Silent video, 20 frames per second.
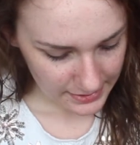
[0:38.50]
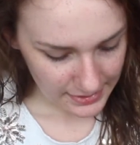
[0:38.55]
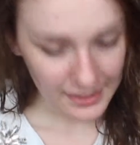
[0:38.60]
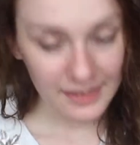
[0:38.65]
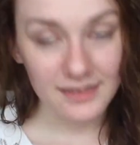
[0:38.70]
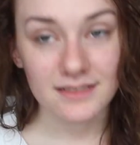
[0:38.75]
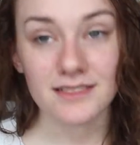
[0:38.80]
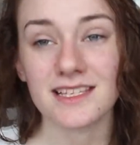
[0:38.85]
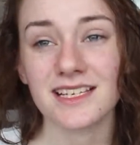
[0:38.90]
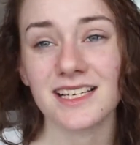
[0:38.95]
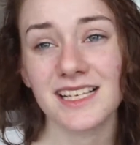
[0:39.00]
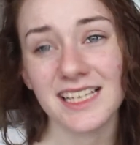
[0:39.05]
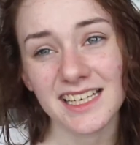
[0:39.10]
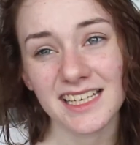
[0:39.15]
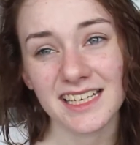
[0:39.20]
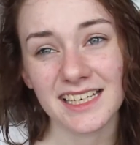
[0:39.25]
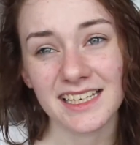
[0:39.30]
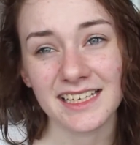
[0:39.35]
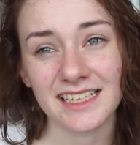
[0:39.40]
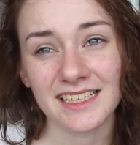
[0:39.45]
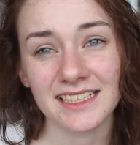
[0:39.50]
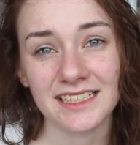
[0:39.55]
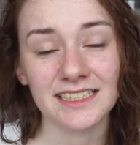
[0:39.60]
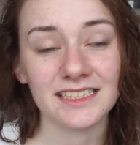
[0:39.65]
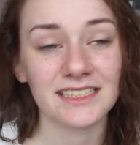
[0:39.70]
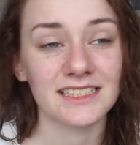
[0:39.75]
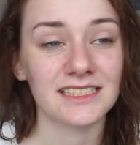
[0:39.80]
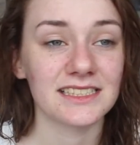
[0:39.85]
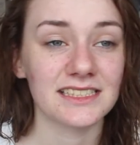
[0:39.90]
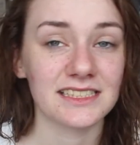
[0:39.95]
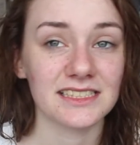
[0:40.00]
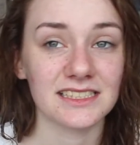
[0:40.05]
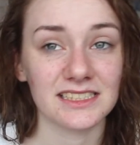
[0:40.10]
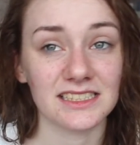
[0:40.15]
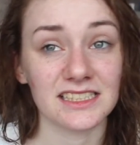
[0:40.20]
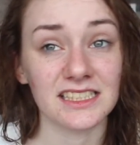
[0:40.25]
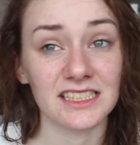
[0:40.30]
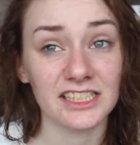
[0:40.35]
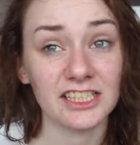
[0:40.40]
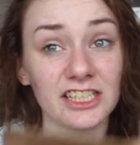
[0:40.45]
as clearly,
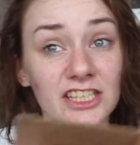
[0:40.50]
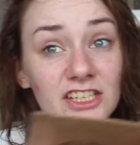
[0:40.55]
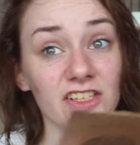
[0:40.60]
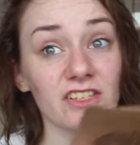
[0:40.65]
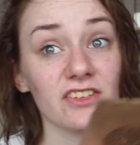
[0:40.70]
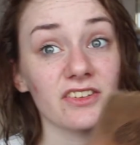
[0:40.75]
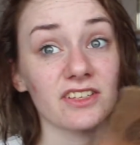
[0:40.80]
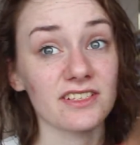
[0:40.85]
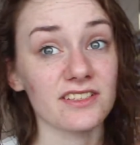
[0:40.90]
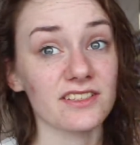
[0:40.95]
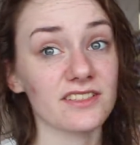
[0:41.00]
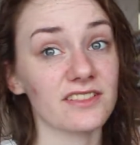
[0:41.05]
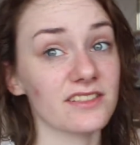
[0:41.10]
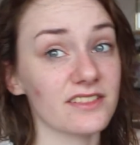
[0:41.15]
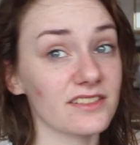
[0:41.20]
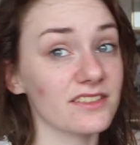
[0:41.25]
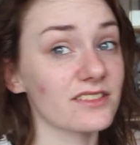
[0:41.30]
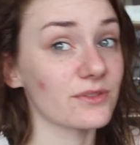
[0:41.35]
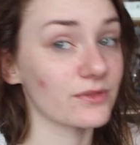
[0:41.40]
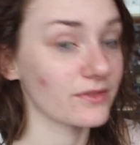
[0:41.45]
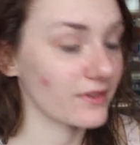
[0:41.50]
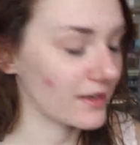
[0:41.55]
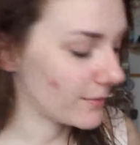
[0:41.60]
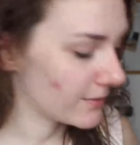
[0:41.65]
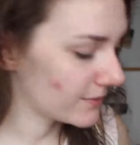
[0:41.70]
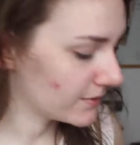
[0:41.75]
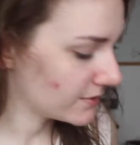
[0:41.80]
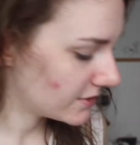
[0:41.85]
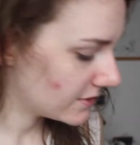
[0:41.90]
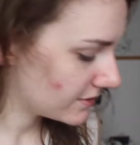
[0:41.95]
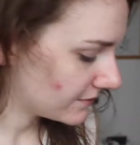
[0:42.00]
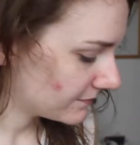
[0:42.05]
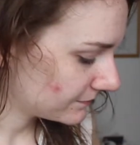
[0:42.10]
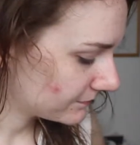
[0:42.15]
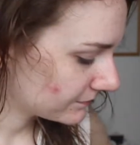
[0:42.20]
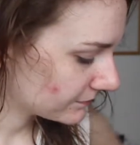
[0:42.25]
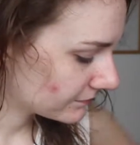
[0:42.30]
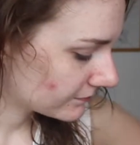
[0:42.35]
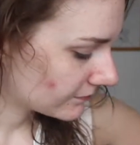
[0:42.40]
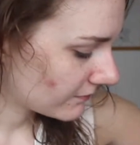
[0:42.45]
you know, this sort of happened.
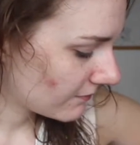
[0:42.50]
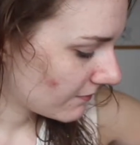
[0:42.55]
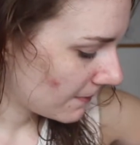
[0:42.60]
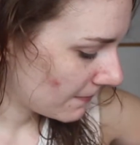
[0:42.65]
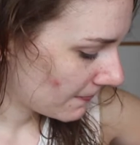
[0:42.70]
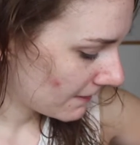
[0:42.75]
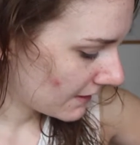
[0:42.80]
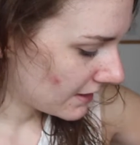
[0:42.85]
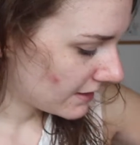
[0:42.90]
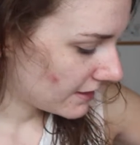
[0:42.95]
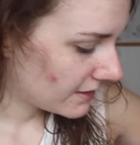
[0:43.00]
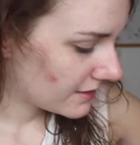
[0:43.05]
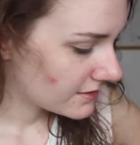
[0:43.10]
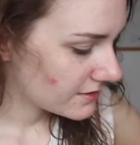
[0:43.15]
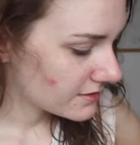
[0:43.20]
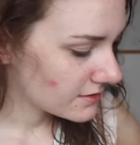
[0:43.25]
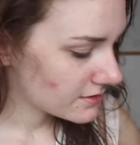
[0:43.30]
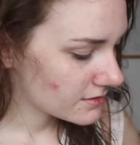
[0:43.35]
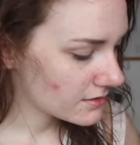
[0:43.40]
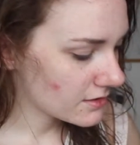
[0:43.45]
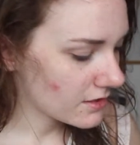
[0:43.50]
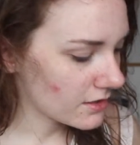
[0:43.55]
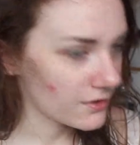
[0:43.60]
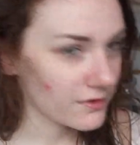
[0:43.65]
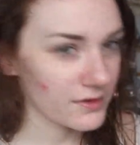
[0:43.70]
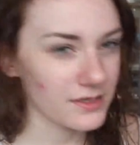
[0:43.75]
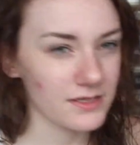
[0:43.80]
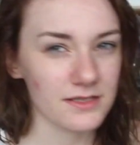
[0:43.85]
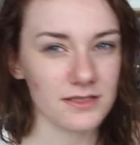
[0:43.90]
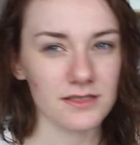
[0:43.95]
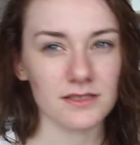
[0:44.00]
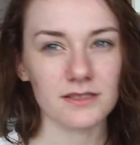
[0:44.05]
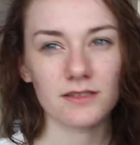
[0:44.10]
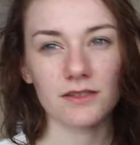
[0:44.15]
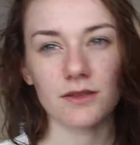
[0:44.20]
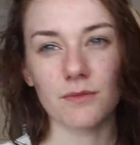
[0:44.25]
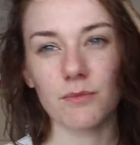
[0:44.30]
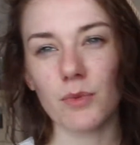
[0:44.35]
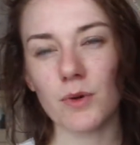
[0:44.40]
So this is the